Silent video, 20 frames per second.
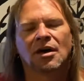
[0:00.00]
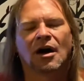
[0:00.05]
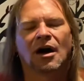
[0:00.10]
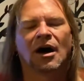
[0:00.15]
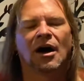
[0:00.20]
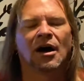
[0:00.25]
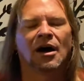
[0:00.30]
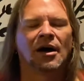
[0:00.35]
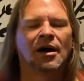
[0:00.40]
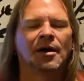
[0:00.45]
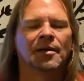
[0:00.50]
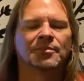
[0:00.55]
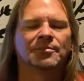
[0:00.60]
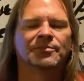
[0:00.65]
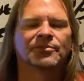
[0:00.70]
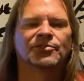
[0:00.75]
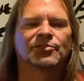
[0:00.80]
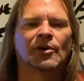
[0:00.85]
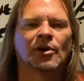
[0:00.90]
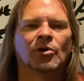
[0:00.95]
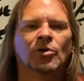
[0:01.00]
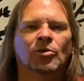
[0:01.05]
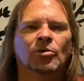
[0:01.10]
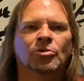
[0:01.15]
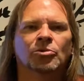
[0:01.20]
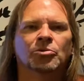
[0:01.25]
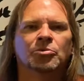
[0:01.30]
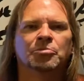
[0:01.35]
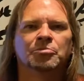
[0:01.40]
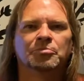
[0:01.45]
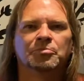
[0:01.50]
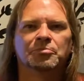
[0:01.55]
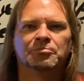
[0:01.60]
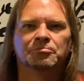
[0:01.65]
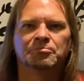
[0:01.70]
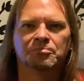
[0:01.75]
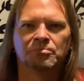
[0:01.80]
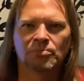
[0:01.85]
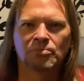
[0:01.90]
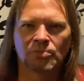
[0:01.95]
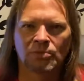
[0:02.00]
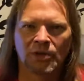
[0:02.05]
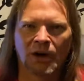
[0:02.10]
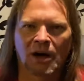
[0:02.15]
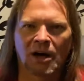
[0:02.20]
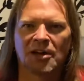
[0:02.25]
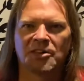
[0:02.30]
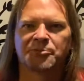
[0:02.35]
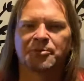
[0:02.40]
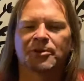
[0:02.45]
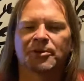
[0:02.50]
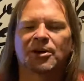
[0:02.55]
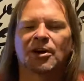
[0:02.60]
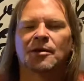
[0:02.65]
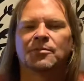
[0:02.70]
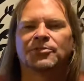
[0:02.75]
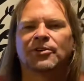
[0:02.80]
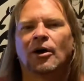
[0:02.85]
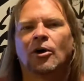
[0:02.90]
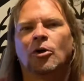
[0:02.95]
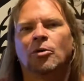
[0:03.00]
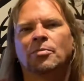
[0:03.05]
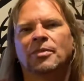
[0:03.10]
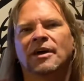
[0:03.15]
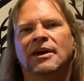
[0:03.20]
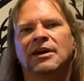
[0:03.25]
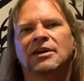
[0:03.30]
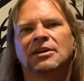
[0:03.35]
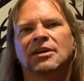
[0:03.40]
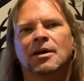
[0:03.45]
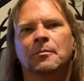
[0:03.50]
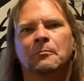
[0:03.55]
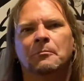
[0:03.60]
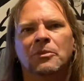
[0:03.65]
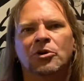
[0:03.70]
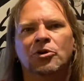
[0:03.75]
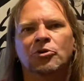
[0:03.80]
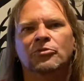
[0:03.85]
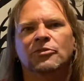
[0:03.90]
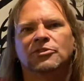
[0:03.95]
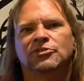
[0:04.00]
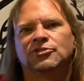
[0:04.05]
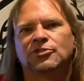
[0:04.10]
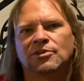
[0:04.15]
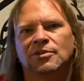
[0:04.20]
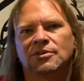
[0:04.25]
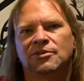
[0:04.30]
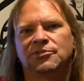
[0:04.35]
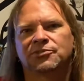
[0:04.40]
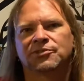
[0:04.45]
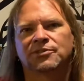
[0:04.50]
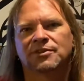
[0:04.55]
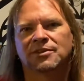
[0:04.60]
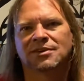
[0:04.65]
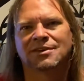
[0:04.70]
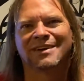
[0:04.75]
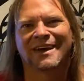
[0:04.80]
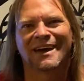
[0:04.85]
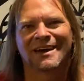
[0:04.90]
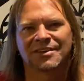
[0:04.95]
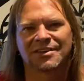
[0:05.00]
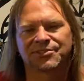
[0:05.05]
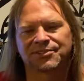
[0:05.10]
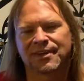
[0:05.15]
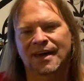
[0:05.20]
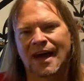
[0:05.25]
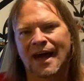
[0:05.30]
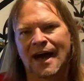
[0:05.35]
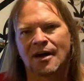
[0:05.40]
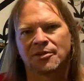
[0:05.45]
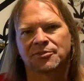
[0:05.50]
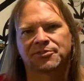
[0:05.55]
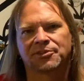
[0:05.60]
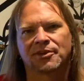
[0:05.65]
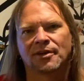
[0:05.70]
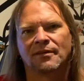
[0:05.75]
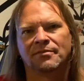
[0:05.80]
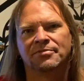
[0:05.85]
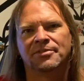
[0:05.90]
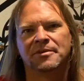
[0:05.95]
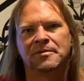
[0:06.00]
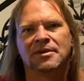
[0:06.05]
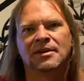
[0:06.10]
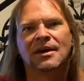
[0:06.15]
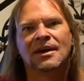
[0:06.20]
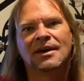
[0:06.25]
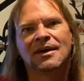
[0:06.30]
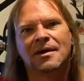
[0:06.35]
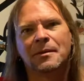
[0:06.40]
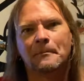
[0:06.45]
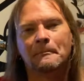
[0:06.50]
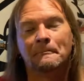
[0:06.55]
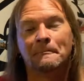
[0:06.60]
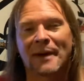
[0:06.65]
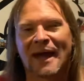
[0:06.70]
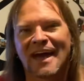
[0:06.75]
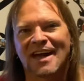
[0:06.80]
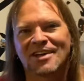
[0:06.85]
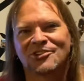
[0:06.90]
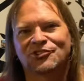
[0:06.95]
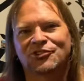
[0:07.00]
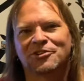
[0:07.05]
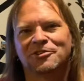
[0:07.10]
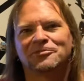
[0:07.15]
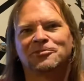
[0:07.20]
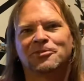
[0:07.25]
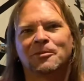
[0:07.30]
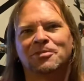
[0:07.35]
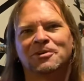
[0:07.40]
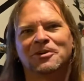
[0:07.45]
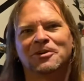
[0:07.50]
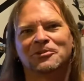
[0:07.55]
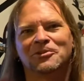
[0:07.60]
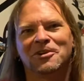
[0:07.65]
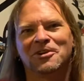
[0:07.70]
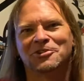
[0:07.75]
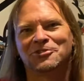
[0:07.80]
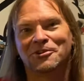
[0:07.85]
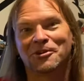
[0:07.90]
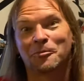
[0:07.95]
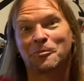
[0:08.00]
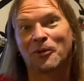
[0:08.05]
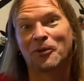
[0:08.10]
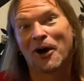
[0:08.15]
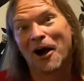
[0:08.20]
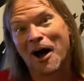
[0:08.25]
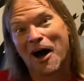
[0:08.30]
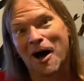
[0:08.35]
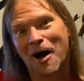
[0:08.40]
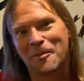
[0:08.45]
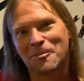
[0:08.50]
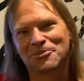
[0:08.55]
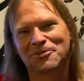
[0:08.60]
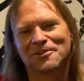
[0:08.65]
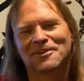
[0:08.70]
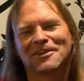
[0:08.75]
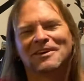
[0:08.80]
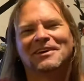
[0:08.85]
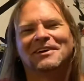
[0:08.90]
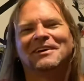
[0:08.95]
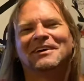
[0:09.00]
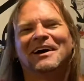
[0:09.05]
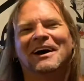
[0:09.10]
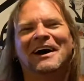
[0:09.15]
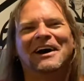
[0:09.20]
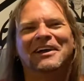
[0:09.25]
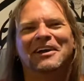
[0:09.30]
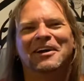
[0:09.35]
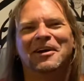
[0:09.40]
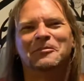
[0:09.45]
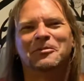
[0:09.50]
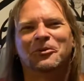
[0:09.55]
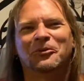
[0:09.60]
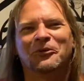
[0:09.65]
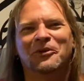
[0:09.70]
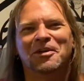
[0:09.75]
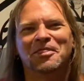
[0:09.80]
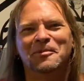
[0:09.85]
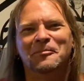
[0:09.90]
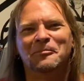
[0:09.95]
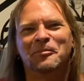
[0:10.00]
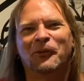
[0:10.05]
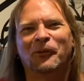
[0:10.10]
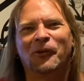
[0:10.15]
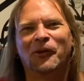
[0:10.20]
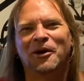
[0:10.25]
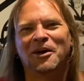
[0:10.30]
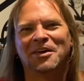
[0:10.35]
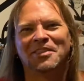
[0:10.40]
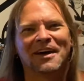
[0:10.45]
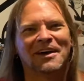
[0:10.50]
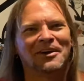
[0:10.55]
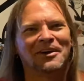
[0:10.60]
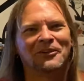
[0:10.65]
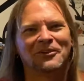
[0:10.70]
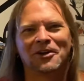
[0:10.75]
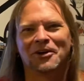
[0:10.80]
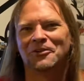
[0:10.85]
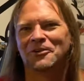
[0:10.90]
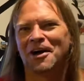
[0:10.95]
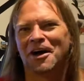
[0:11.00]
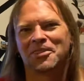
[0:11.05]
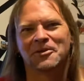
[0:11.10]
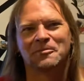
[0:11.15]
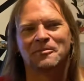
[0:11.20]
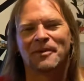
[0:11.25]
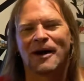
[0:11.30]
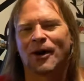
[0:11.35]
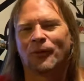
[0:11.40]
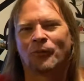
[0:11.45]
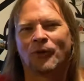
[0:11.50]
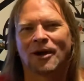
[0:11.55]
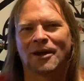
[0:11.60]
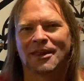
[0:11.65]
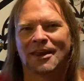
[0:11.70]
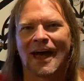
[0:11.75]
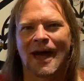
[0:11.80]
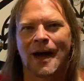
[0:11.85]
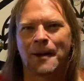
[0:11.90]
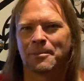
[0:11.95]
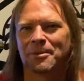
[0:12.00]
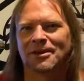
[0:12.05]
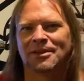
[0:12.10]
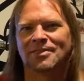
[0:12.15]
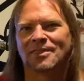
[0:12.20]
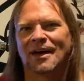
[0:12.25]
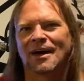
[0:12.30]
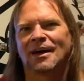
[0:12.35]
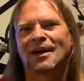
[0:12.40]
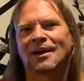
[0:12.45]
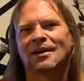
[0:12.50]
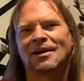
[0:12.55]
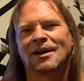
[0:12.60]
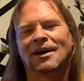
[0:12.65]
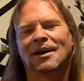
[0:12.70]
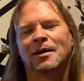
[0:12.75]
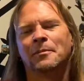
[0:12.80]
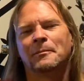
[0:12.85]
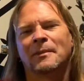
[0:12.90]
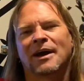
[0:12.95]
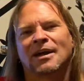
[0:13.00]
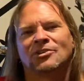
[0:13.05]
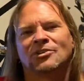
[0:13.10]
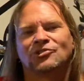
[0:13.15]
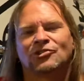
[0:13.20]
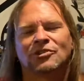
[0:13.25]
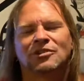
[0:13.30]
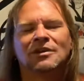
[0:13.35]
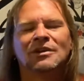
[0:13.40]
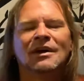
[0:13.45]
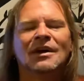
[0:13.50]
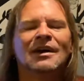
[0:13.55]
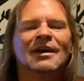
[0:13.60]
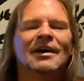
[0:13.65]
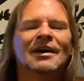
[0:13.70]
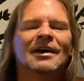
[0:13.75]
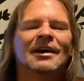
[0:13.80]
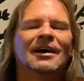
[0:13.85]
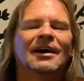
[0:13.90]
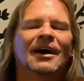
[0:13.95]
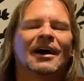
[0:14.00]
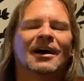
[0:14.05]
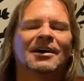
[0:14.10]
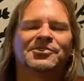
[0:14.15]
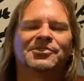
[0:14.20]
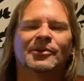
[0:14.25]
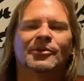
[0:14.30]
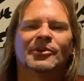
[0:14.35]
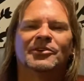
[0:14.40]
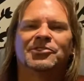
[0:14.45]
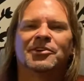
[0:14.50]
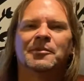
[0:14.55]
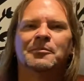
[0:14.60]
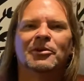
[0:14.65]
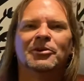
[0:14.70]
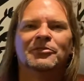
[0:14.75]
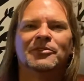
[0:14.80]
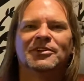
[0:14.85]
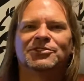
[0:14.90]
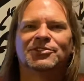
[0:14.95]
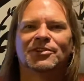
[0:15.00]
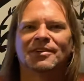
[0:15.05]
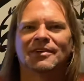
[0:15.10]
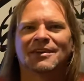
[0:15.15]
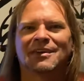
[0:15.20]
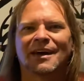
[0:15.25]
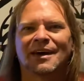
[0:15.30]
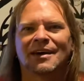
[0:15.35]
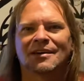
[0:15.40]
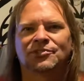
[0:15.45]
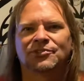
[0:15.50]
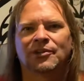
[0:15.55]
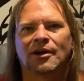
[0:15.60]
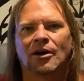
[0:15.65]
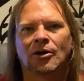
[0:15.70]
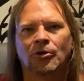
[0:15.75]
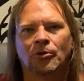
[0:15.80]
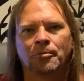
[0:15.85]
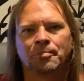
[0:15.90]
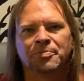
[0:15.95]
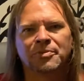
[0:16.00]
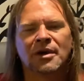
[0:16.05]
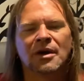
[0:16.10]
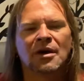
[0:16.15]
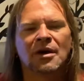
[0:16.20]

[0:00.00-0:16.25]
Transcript: So the husband comes home. They end up moving to this guest house of the mansion from the original Brahms, number 1, The Boy, and they don't know nothing about what had happened in that mansion. So anyways, they move into the guest home.